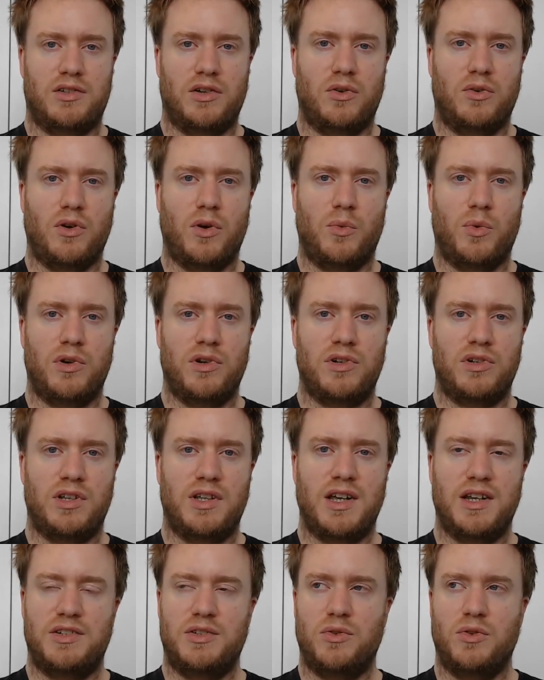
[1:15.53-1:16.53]
So I want
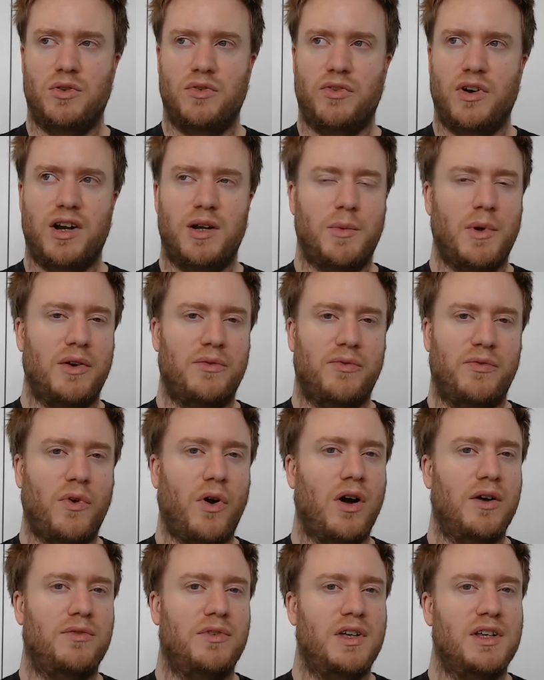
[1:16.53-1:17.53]
to get to around about
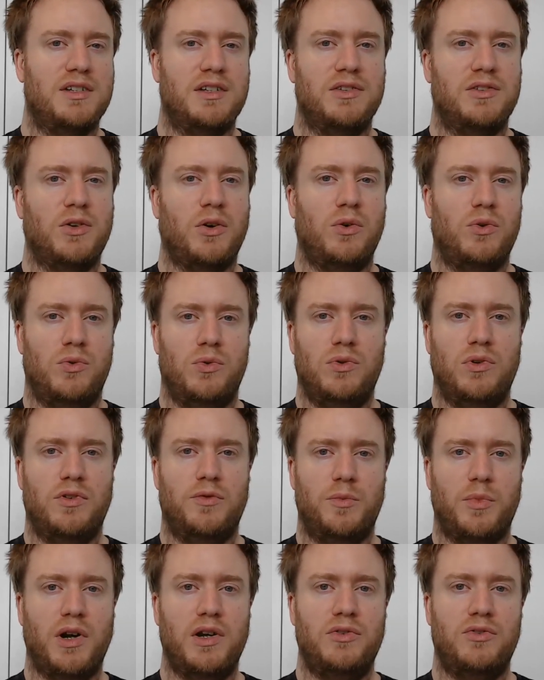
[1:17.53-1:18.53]
5 years in total
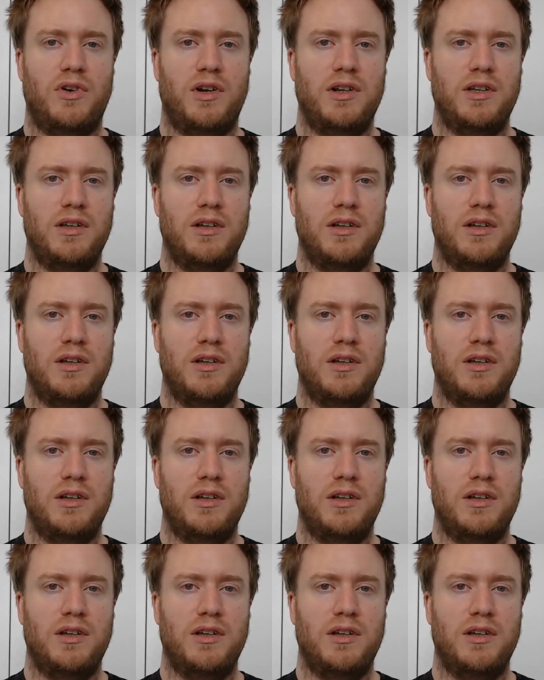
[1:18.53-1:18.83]
of brain training.